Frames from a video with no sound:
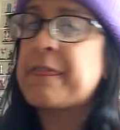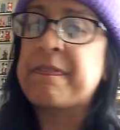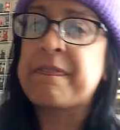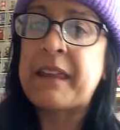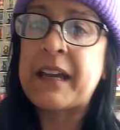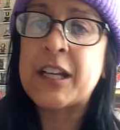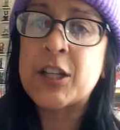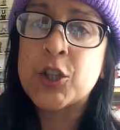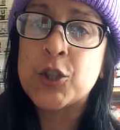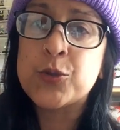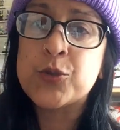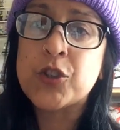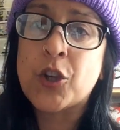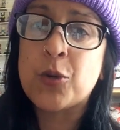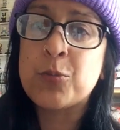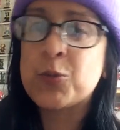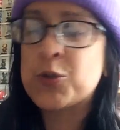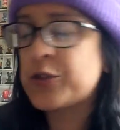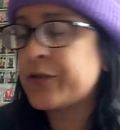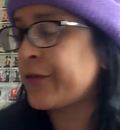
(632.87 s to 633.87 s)
Thank you
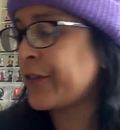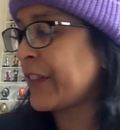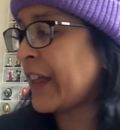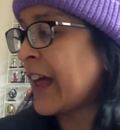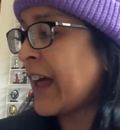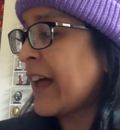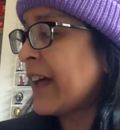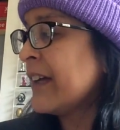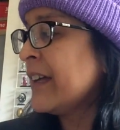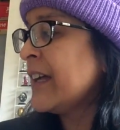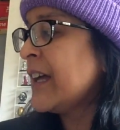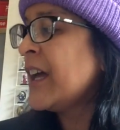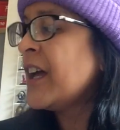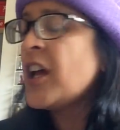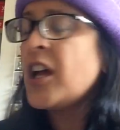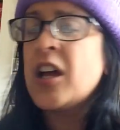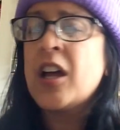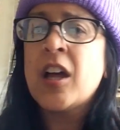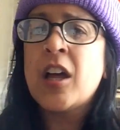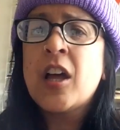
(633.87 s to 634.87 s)
so much for that.
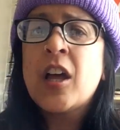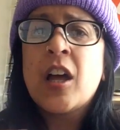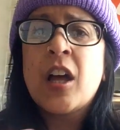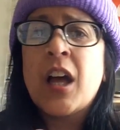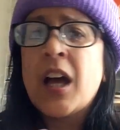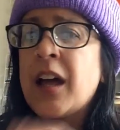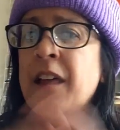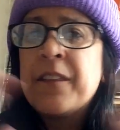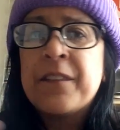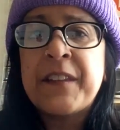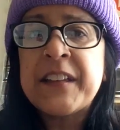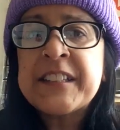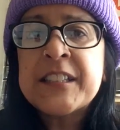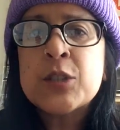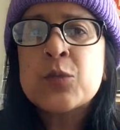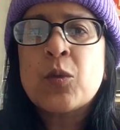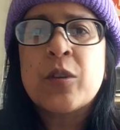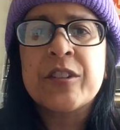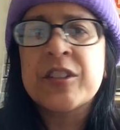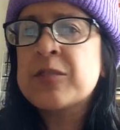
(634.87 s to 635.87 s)
This
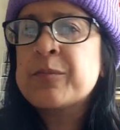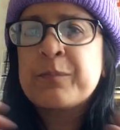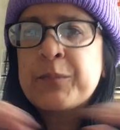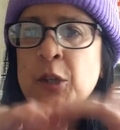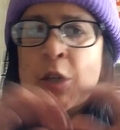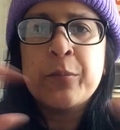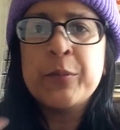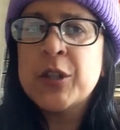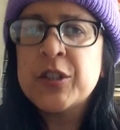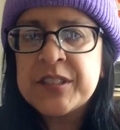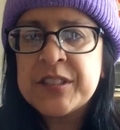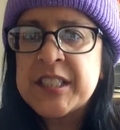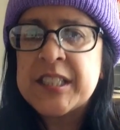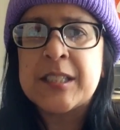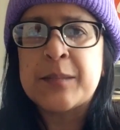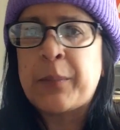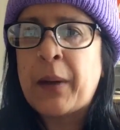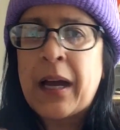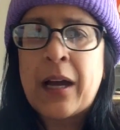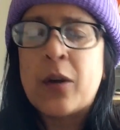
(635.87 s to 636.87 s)
is what this community is
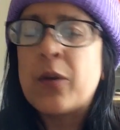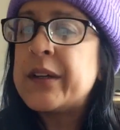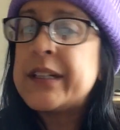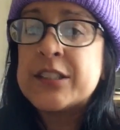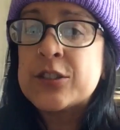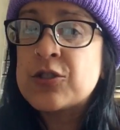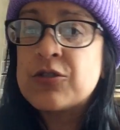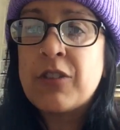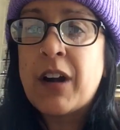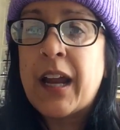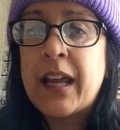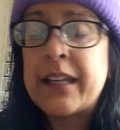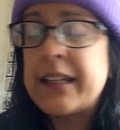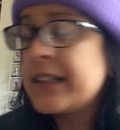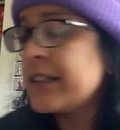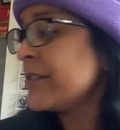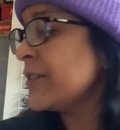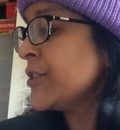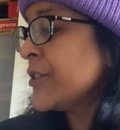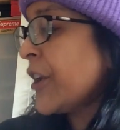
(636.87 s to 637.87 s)
about. It's great,
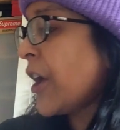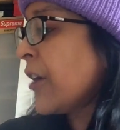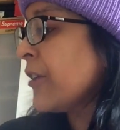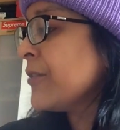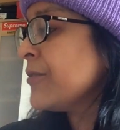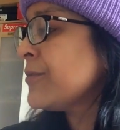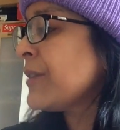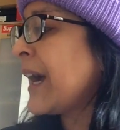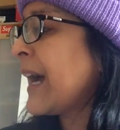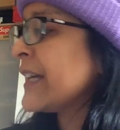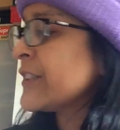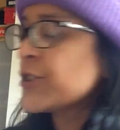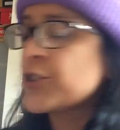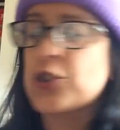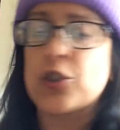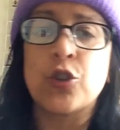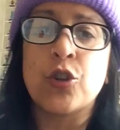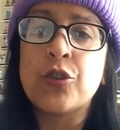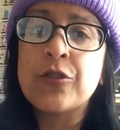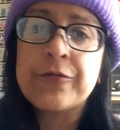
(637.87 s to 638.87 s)
you know.
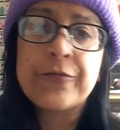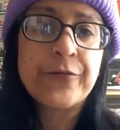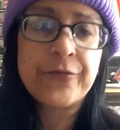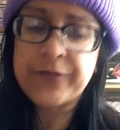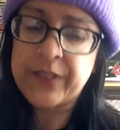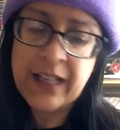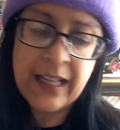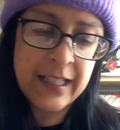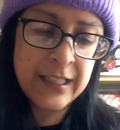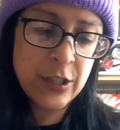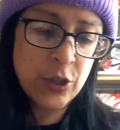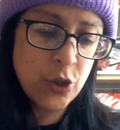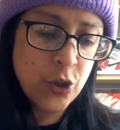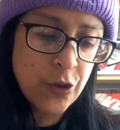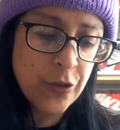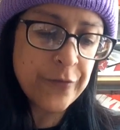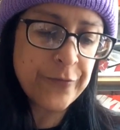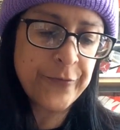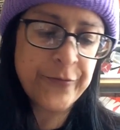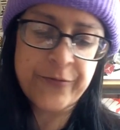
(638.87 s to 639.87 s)
I
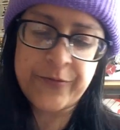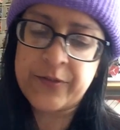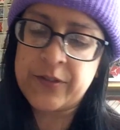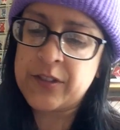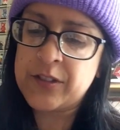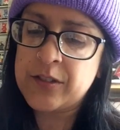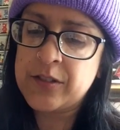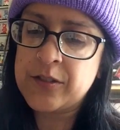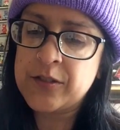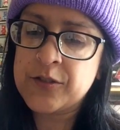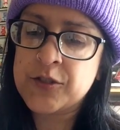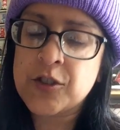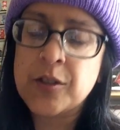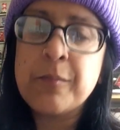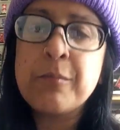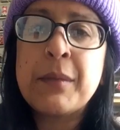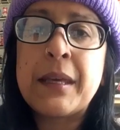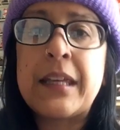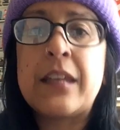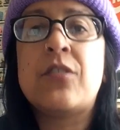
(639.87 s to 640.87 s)
love to
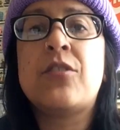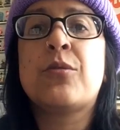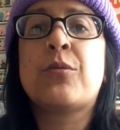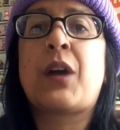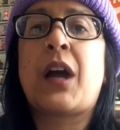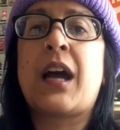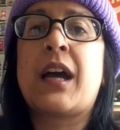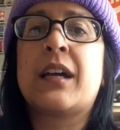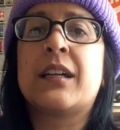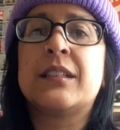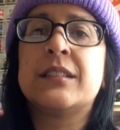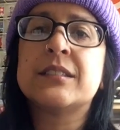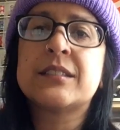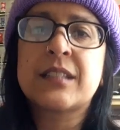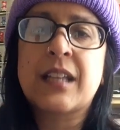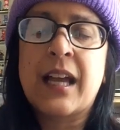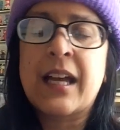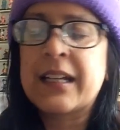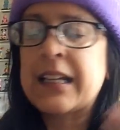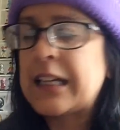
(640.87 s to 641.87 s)
meet you guys,
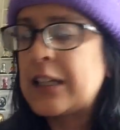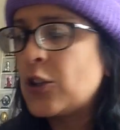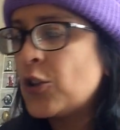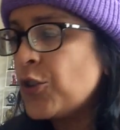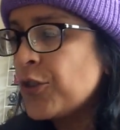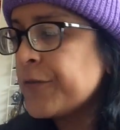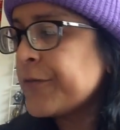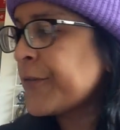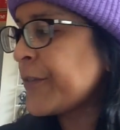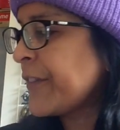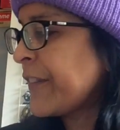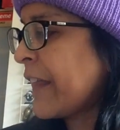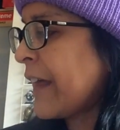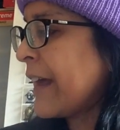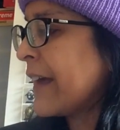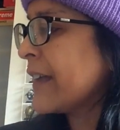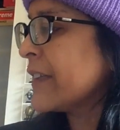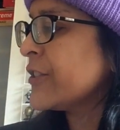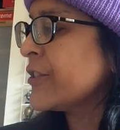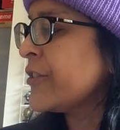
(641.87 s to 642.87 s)
and I love
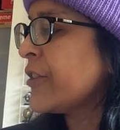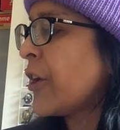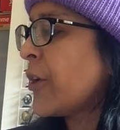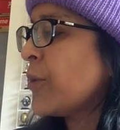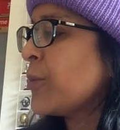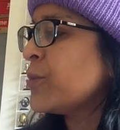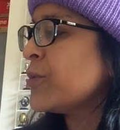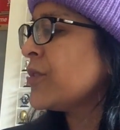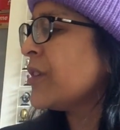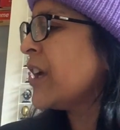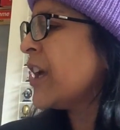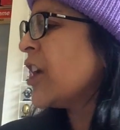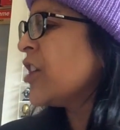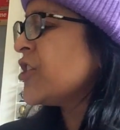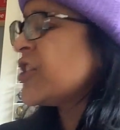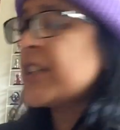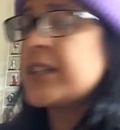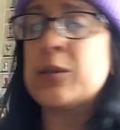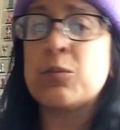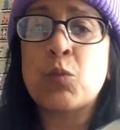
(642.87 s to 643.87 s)
that, you know,
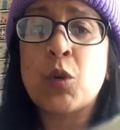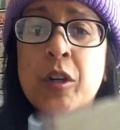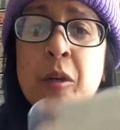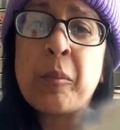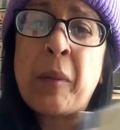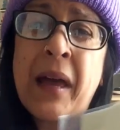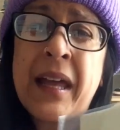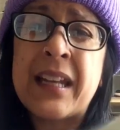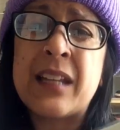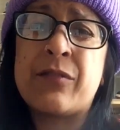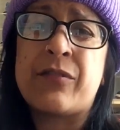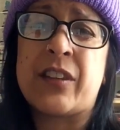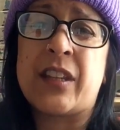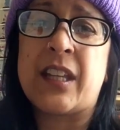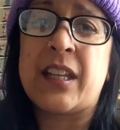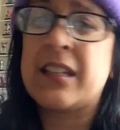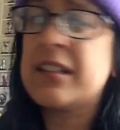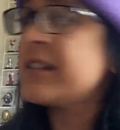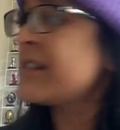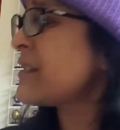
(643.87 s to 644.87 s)
she didn't want a penny for
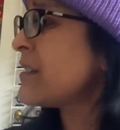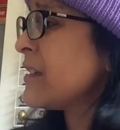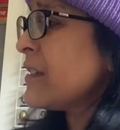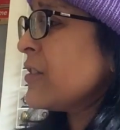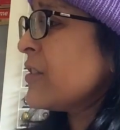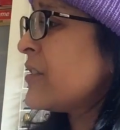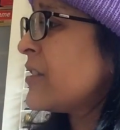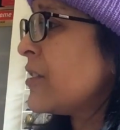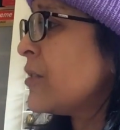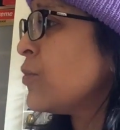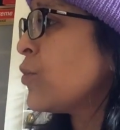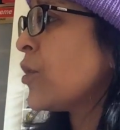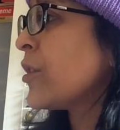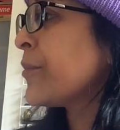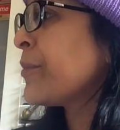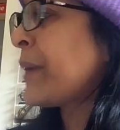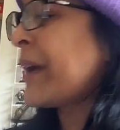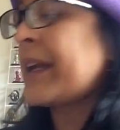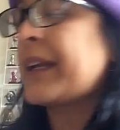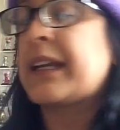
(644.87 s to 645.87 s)
this. Didn't want a
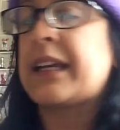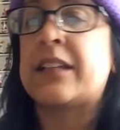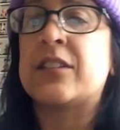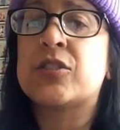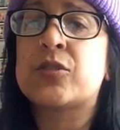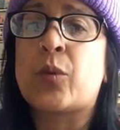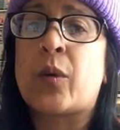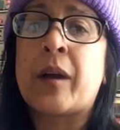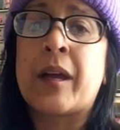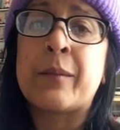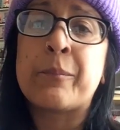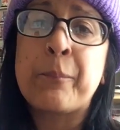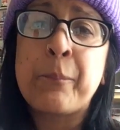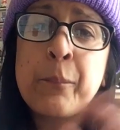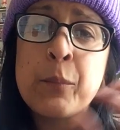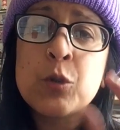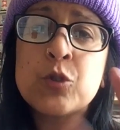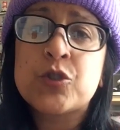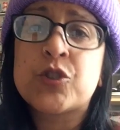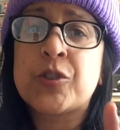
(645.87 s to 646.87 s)
penny, so I
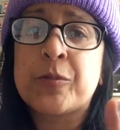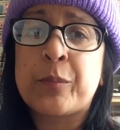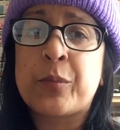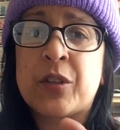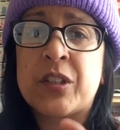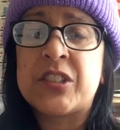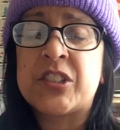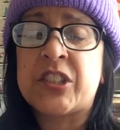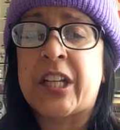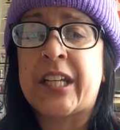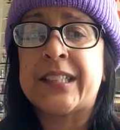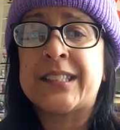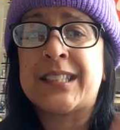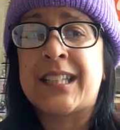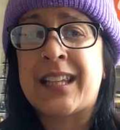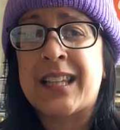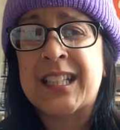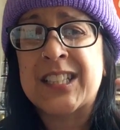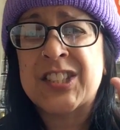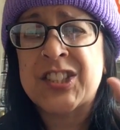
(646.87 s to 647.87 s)
much appreciate
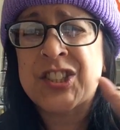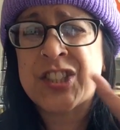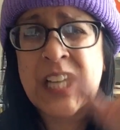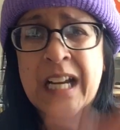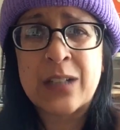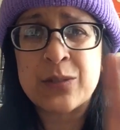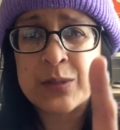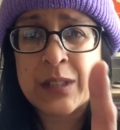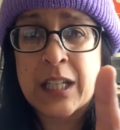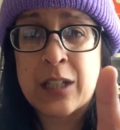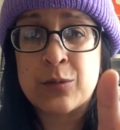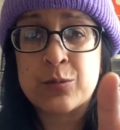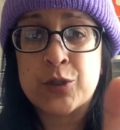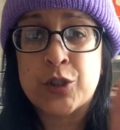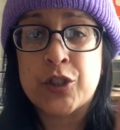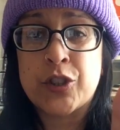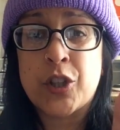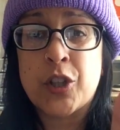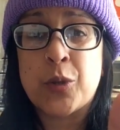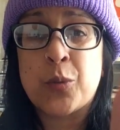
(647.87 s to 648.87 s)
it. Shout out
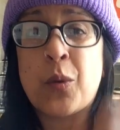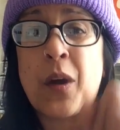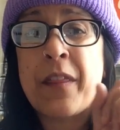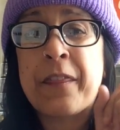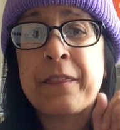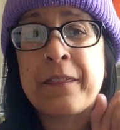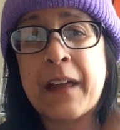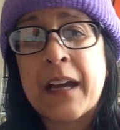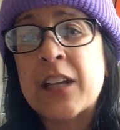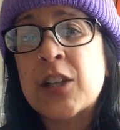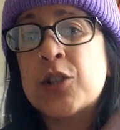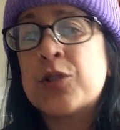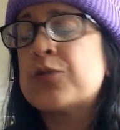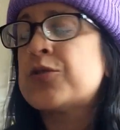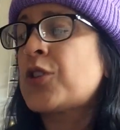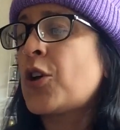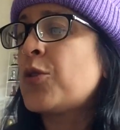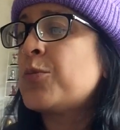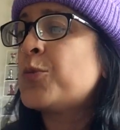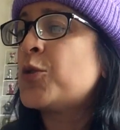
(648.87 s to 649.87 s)
to you. Thank you
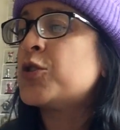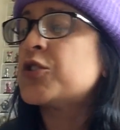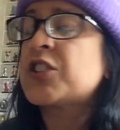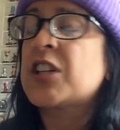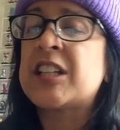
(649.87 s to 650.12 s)
so much.